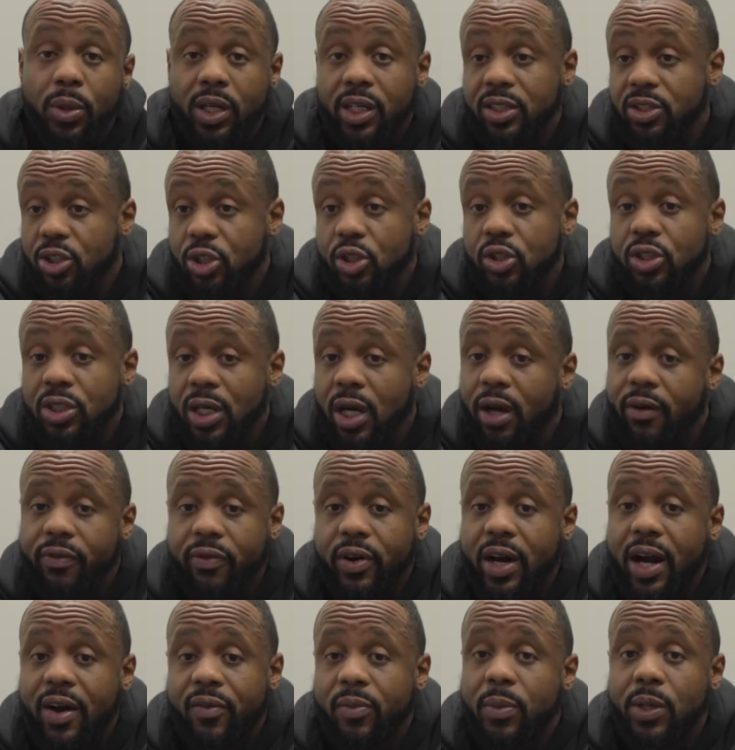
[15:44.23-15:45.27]
It's your job for
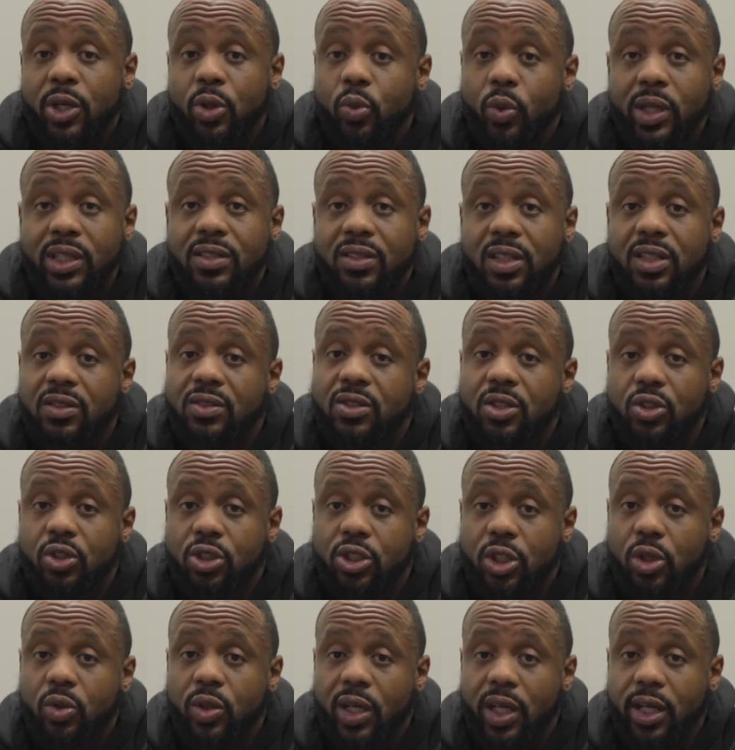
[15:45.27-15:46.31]
however many weeks it is till
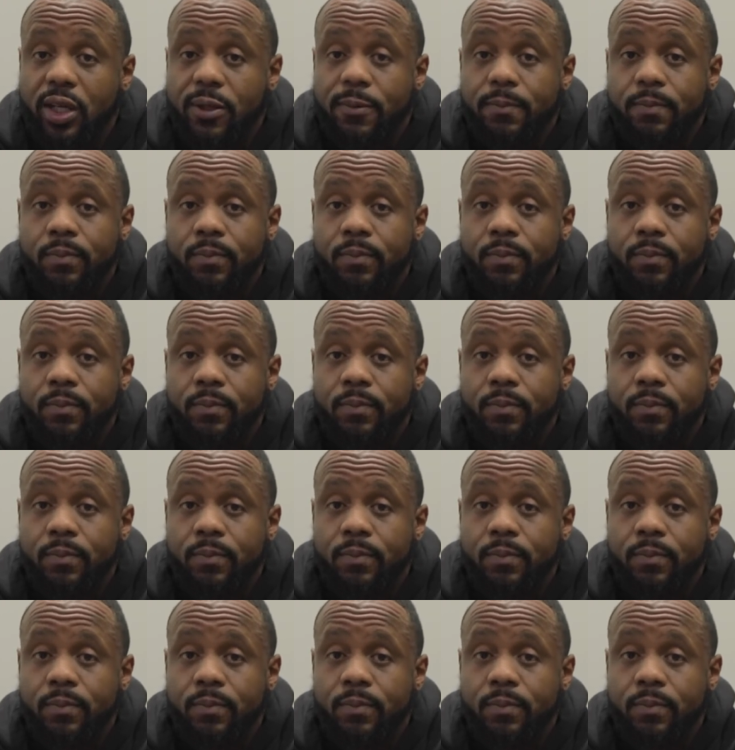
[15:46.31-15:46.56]
show day.